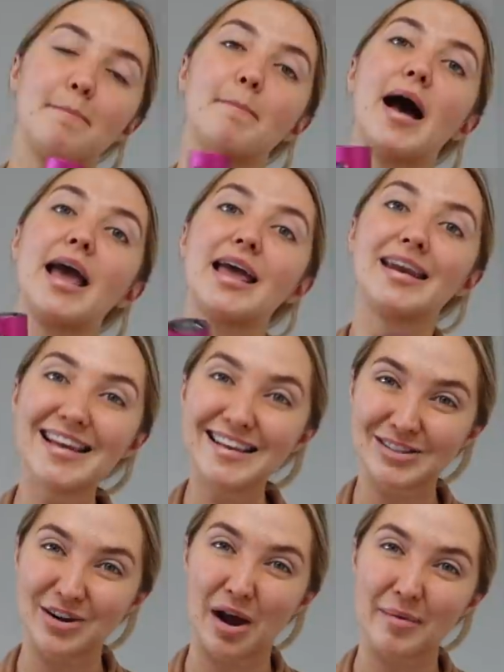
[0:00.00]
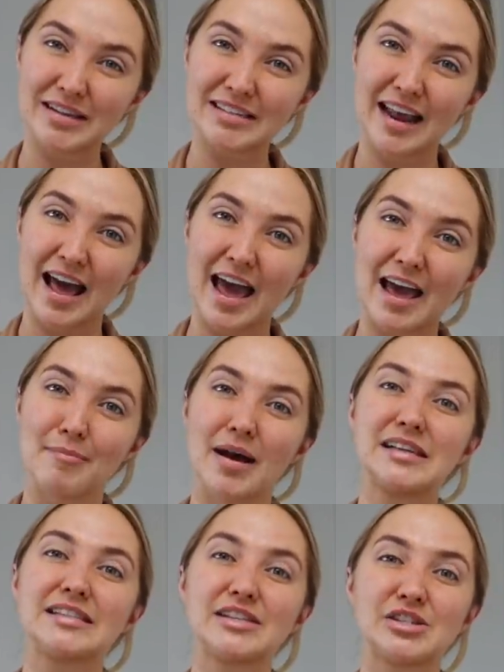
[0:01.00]
my niece are coming today.
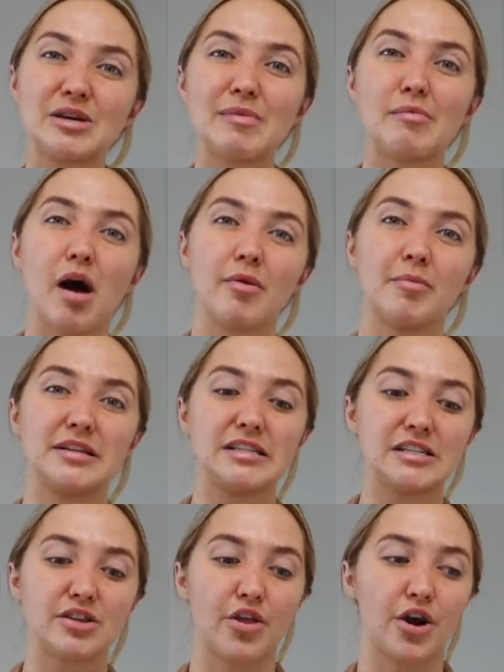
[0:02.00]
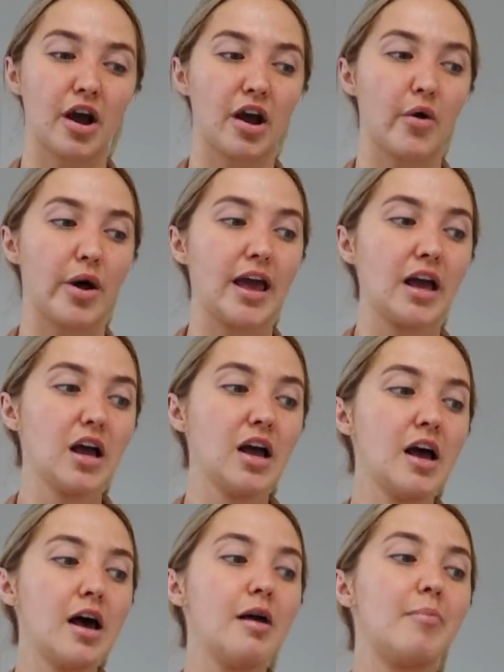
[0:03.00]
My sister and my mom are busy, so they're not going.
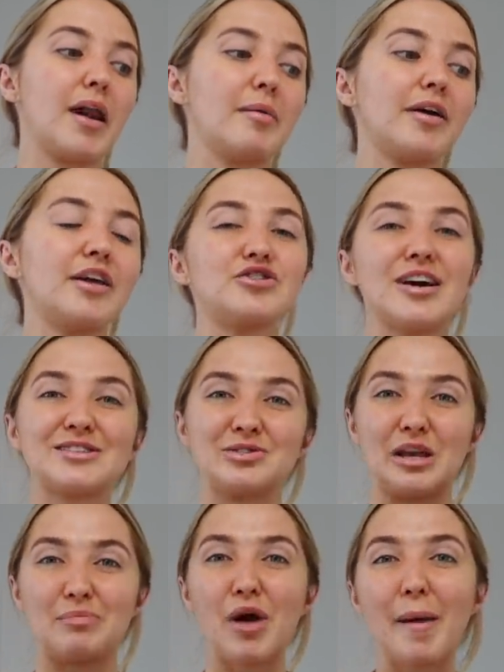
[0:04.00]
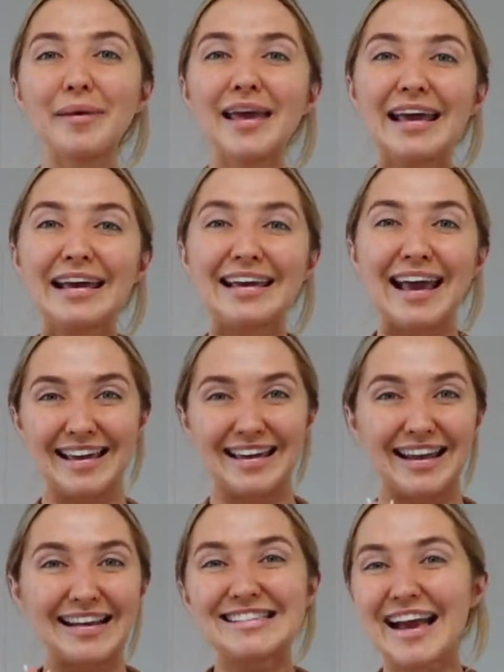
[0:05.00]
But I'm gonna dress really preppy and
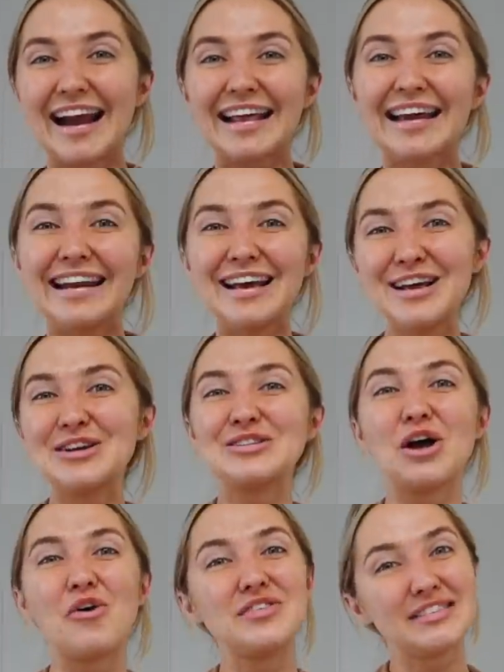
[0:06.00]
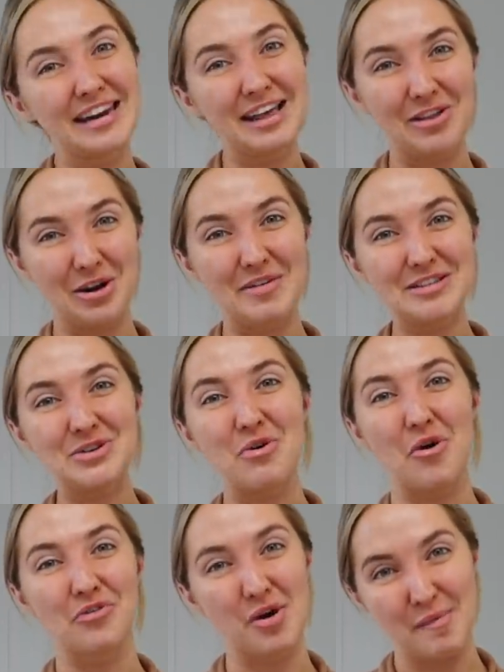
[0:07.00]
get excited. Sophie's getting a little bit too
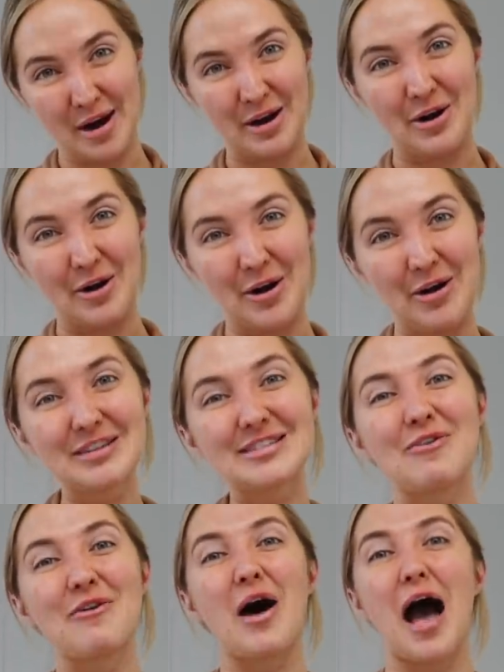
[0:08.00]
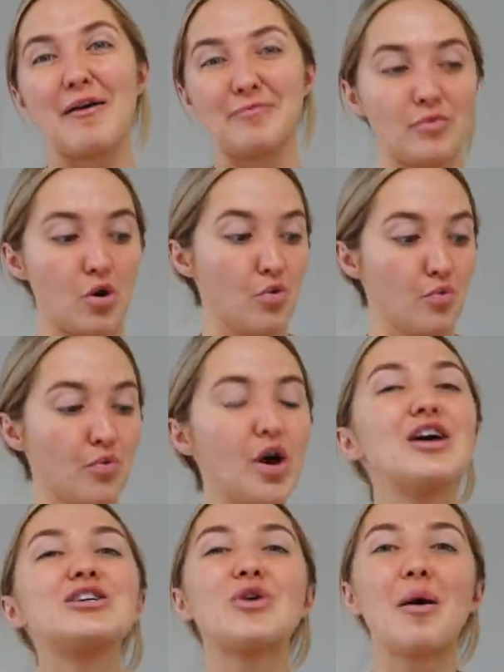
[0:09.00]
old for American Girl, so I'm ooh,
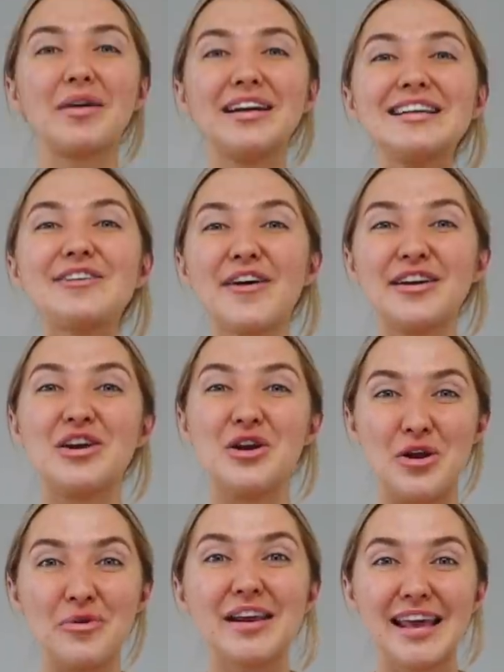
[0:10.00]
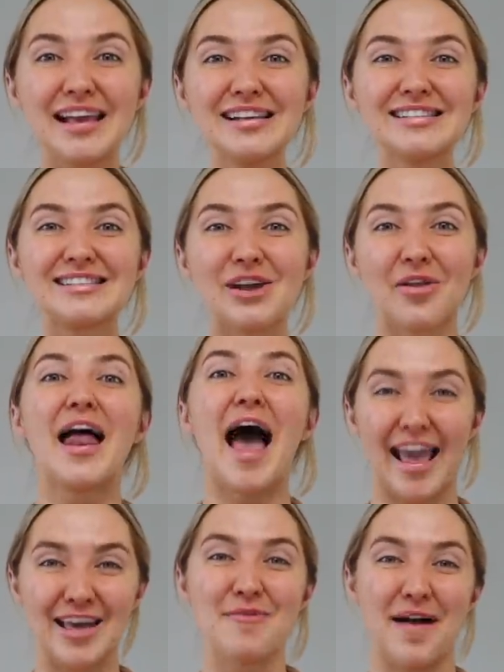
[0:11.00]
so I'm gonna need to find a new niece so that
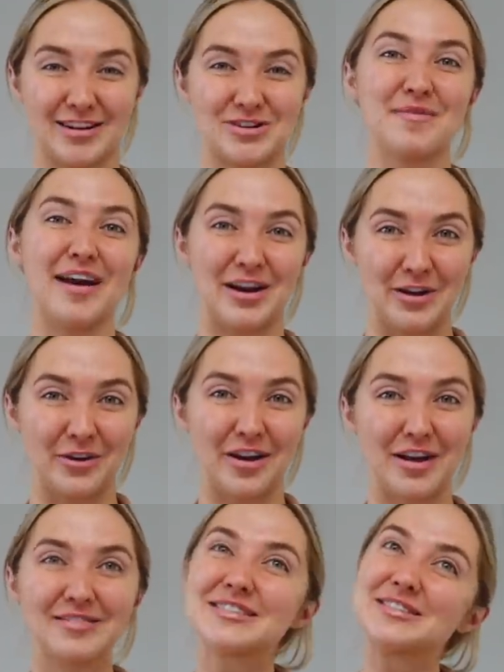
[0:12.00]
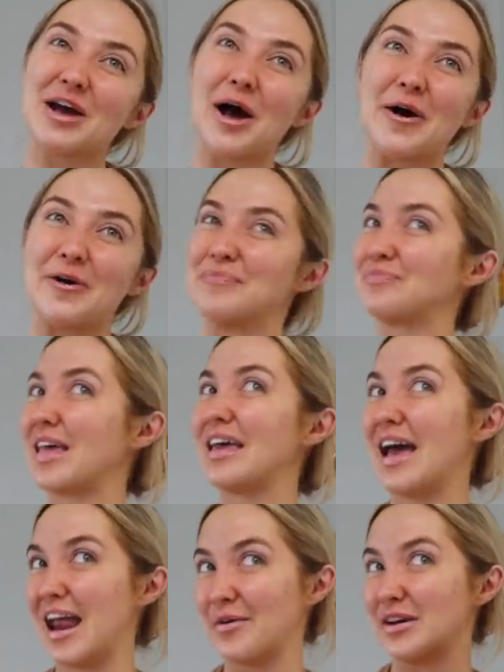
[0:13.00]
I can go back to American Girl doll. So,
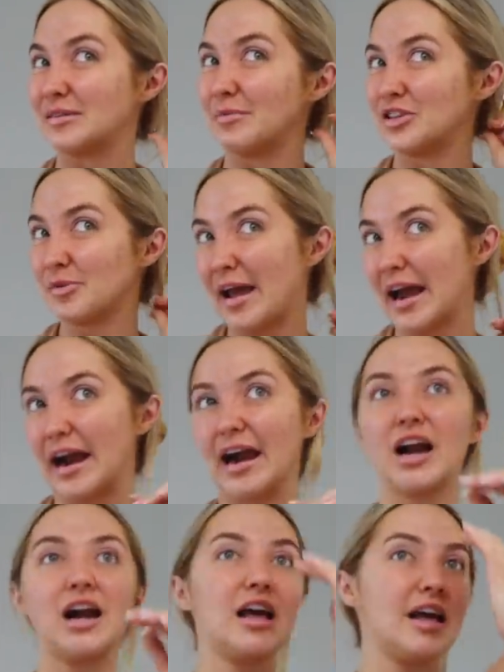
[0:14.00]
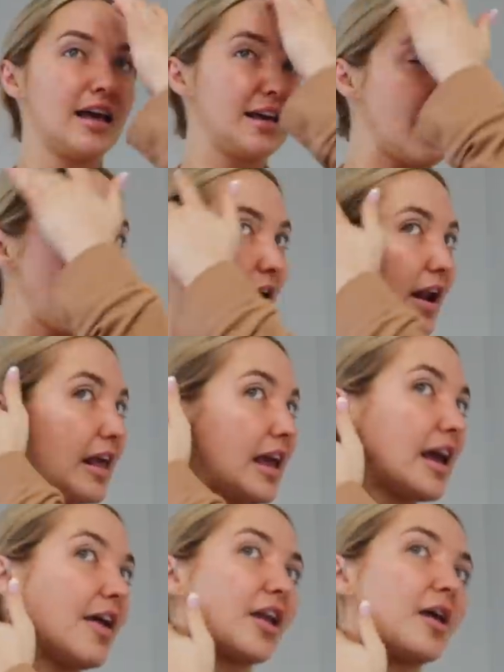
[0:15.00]
anyways, I'm gonna do my hair, get
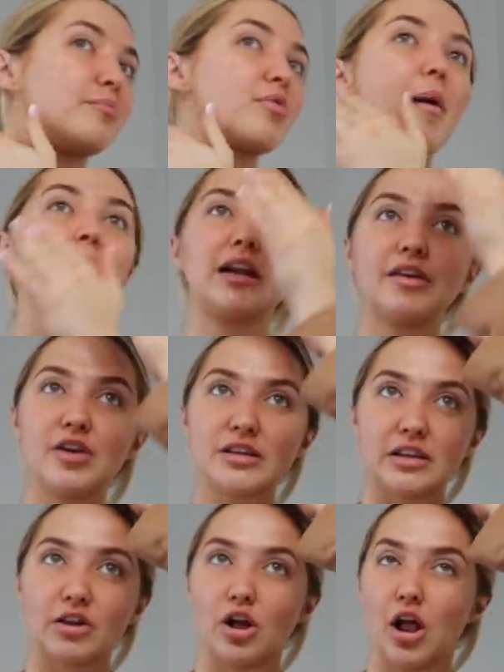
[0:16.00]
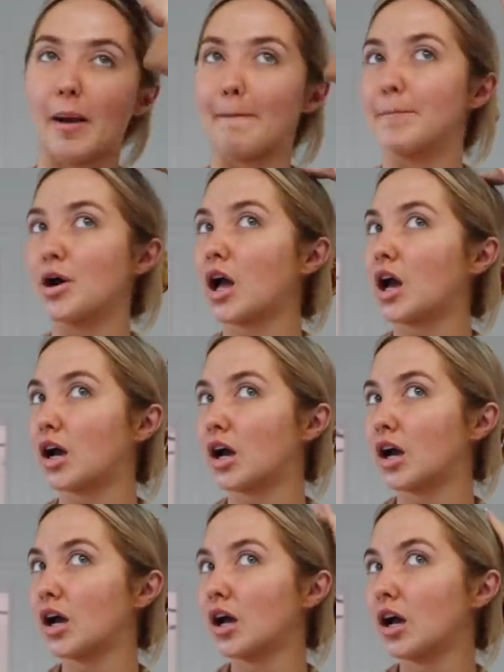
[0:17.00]
ready, and then I'm probably gonna give you guys a little
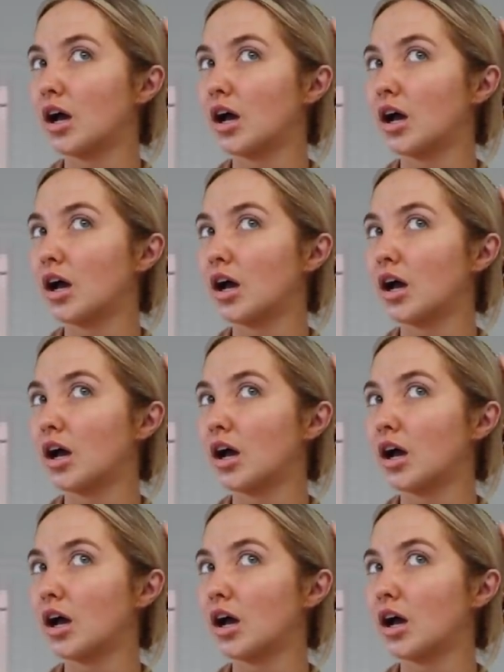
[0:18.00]
book